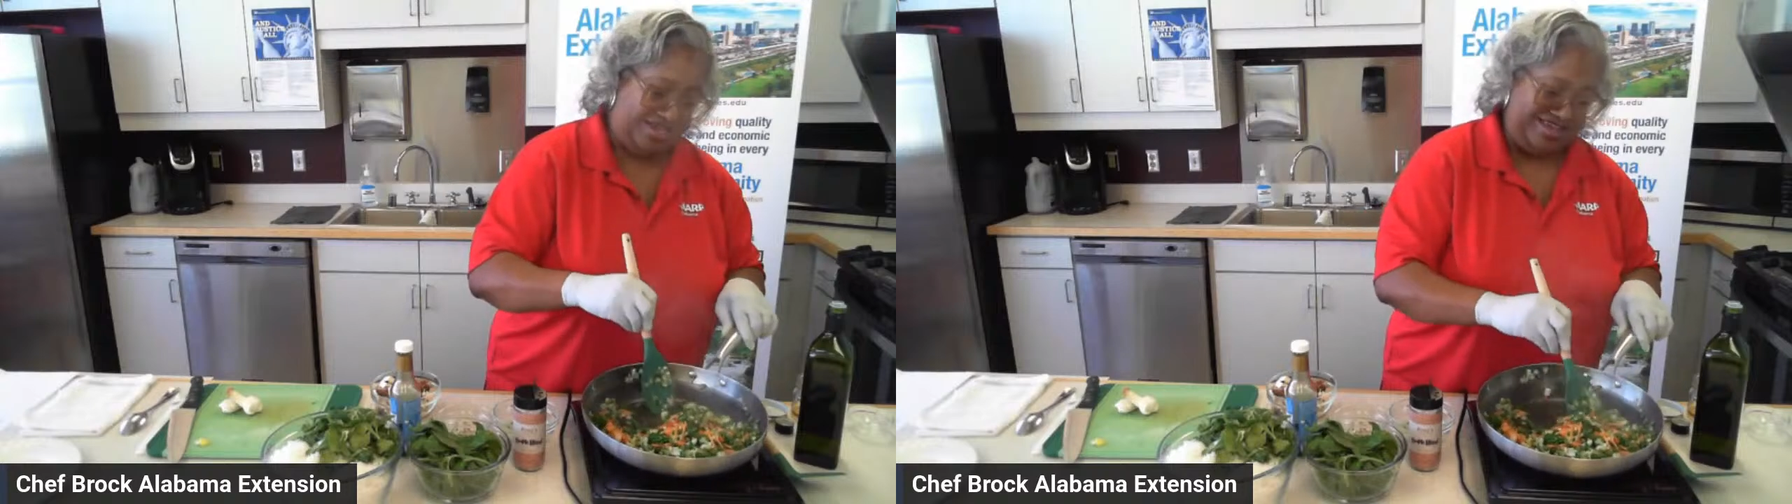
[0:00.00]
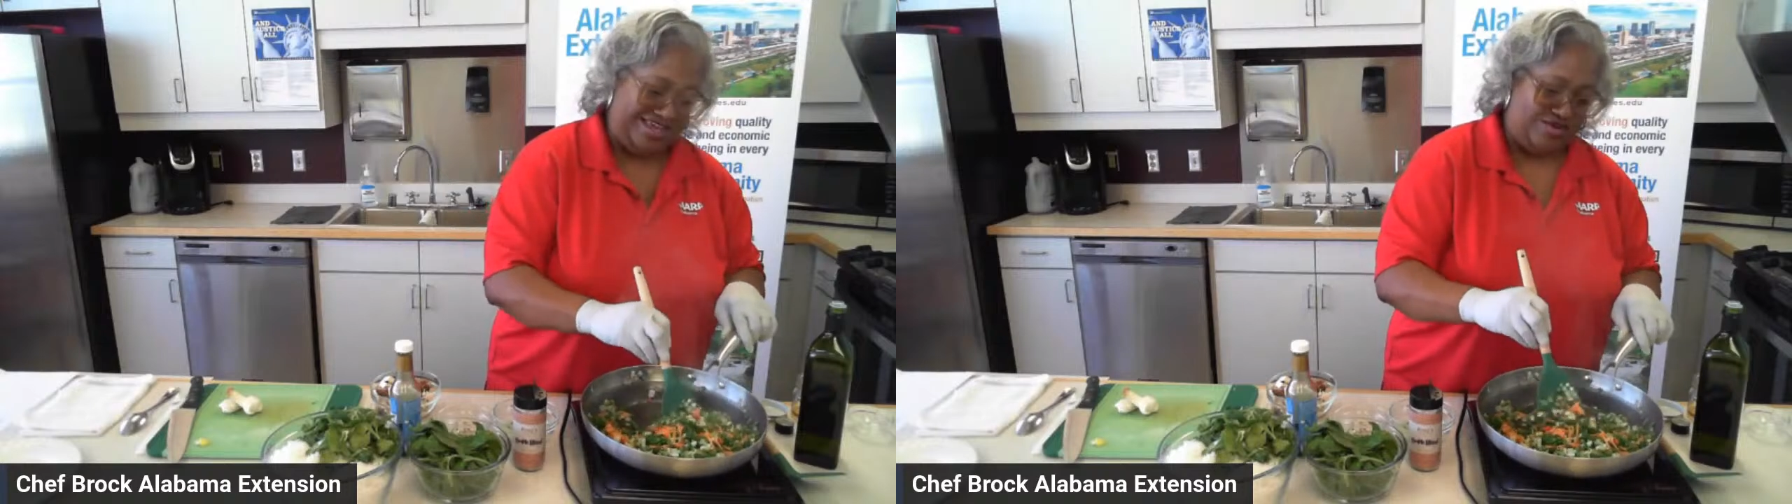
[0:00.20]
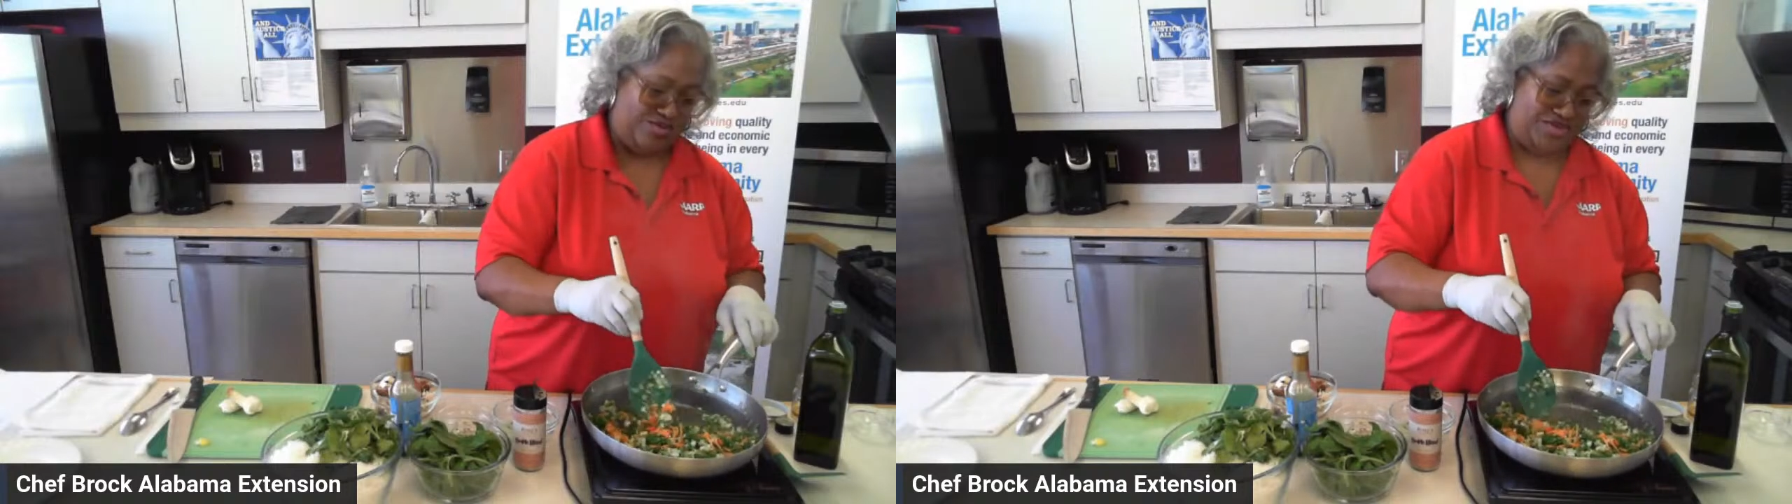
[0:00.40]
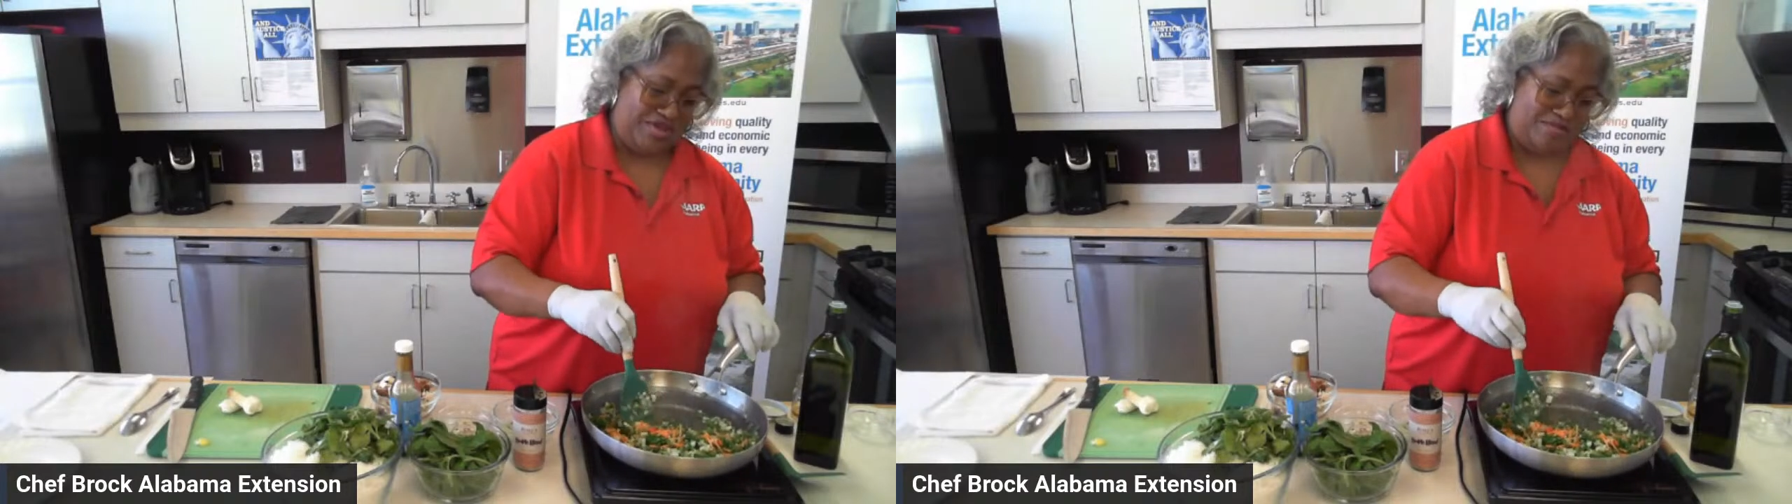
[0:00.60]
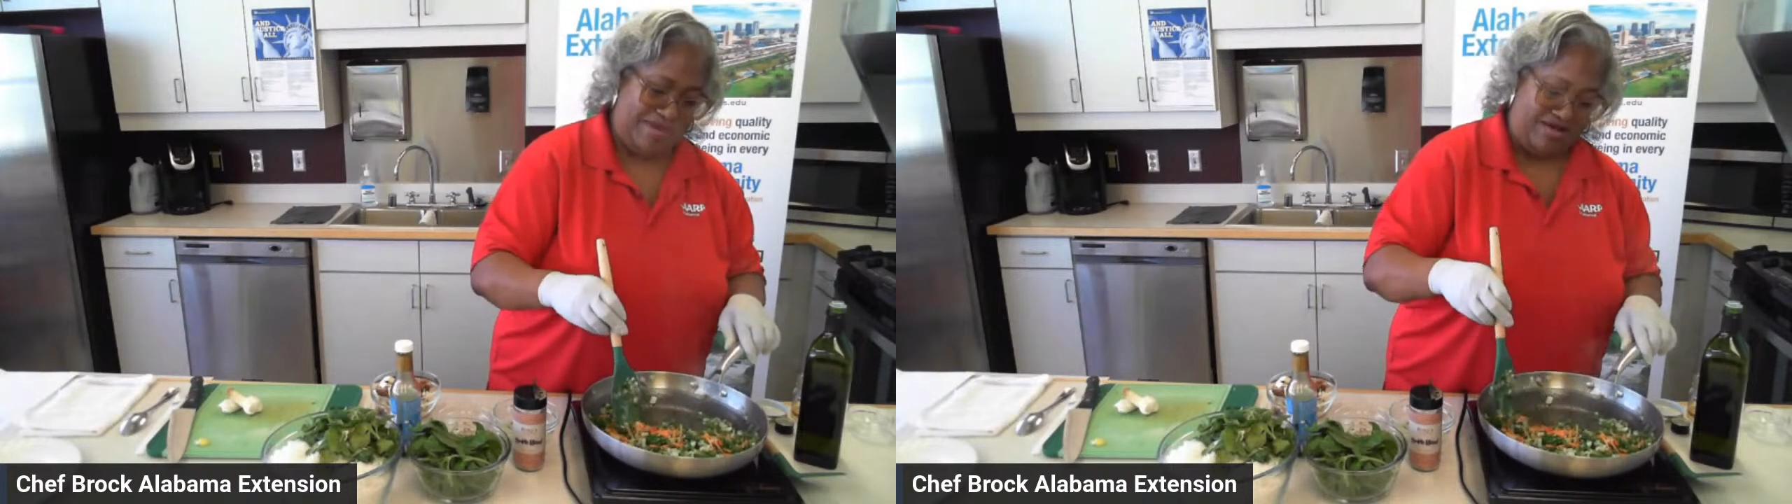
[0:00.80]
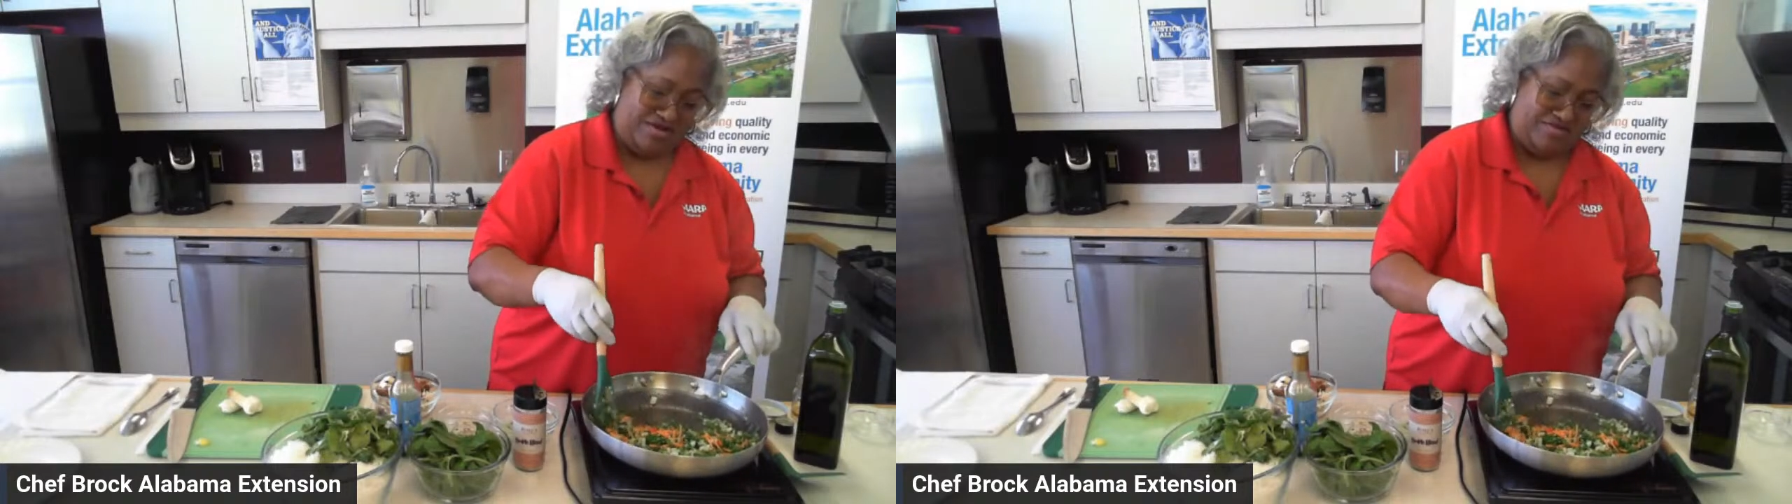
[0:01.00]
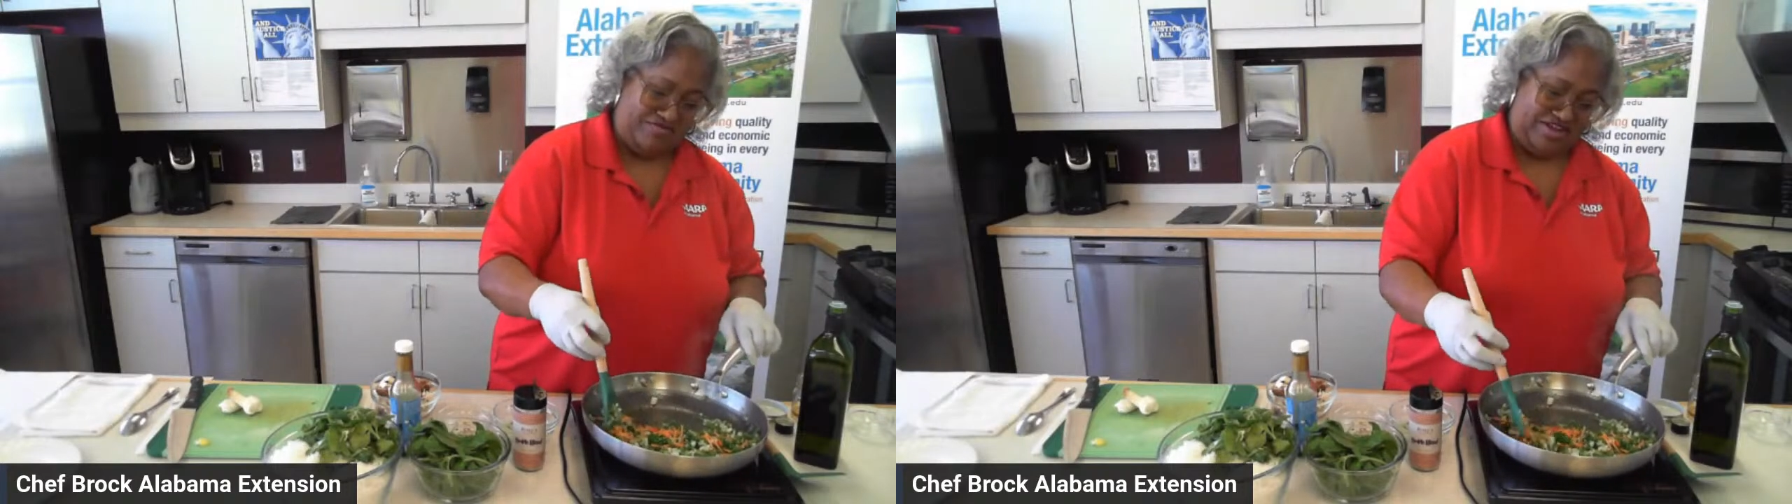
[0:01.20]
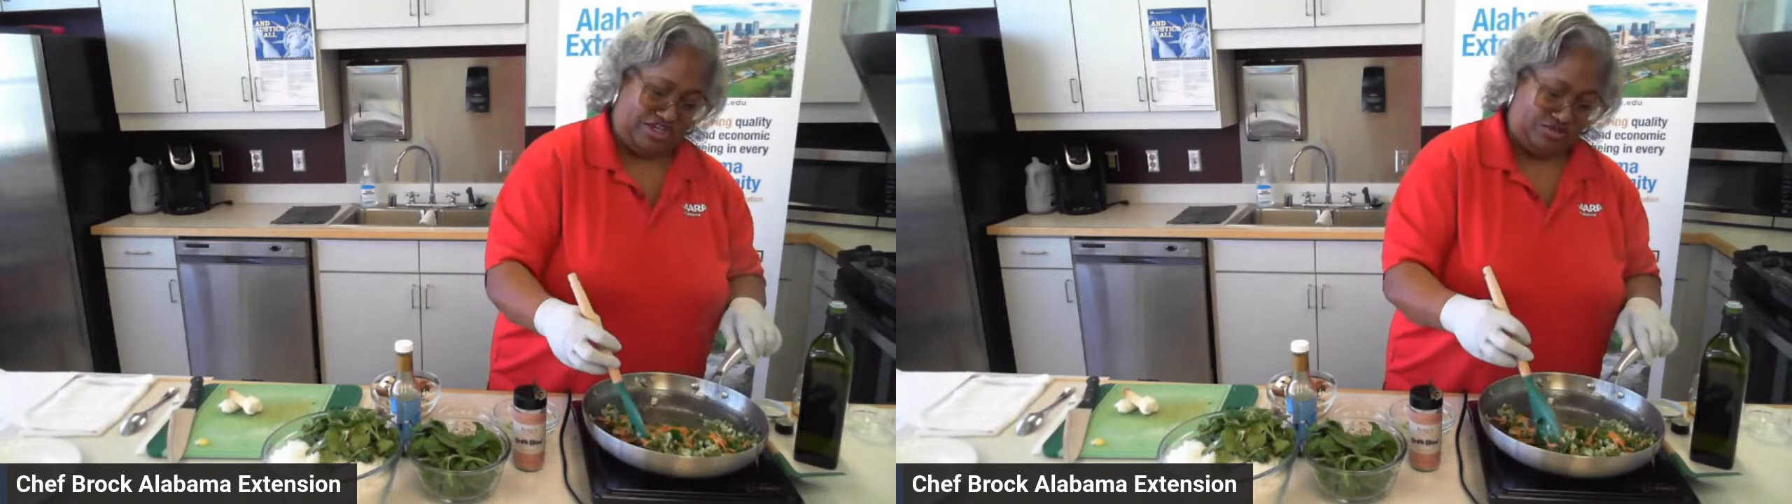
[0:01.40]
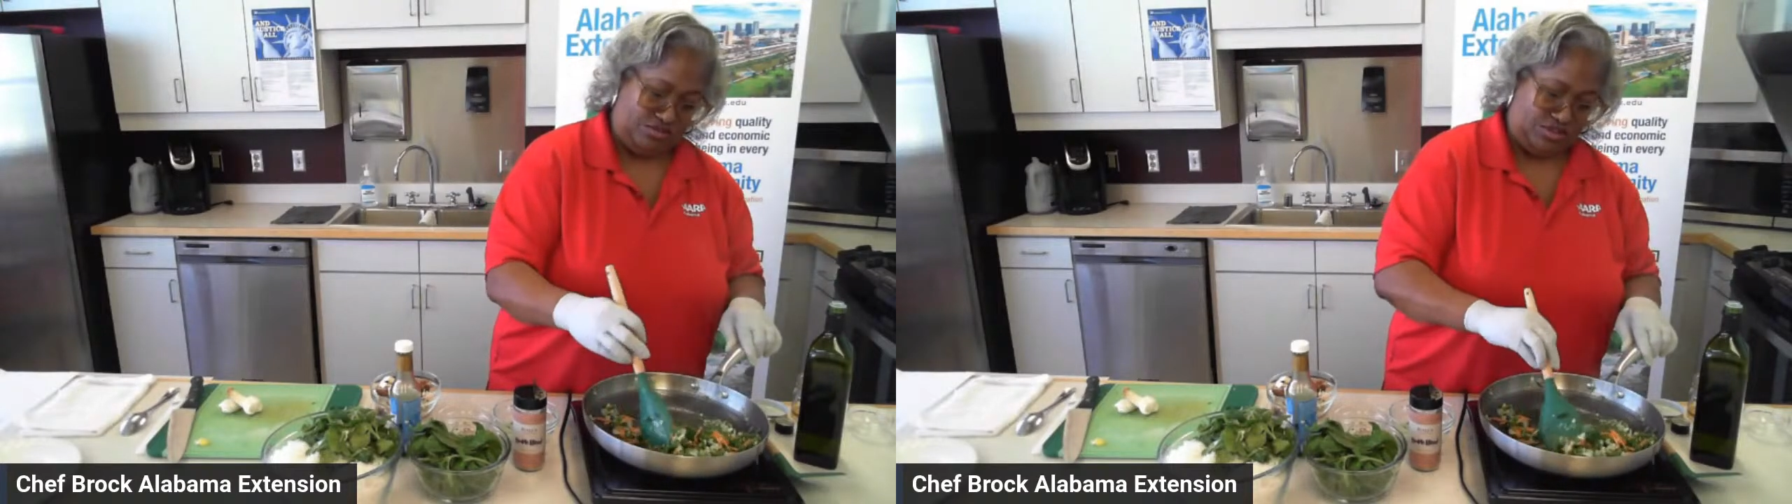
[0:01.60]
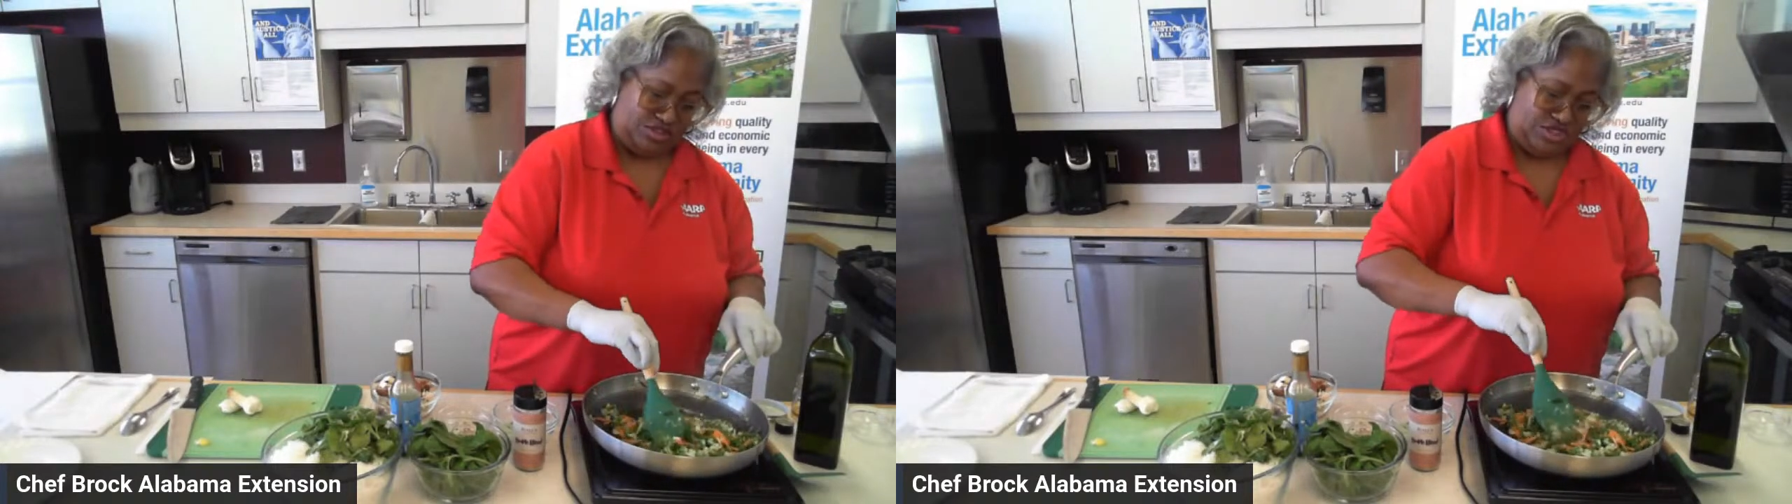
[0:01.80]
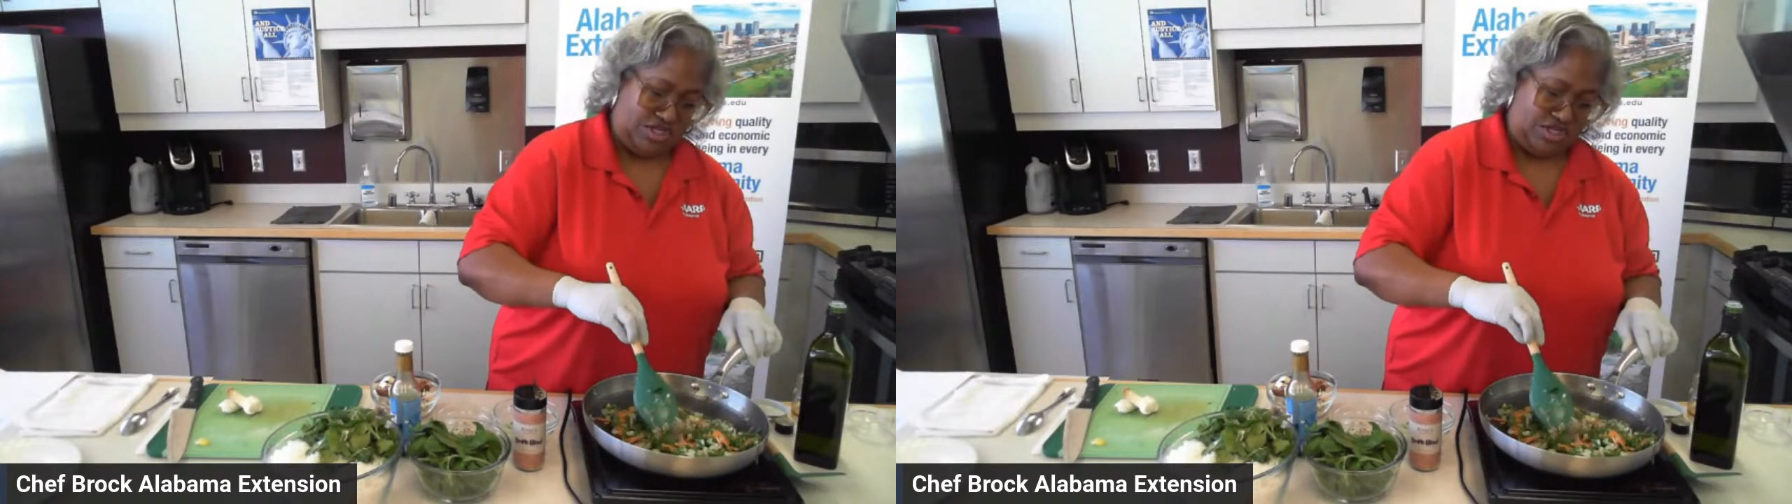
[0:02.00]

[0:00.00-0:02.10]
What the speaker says: equal the amount of vegetables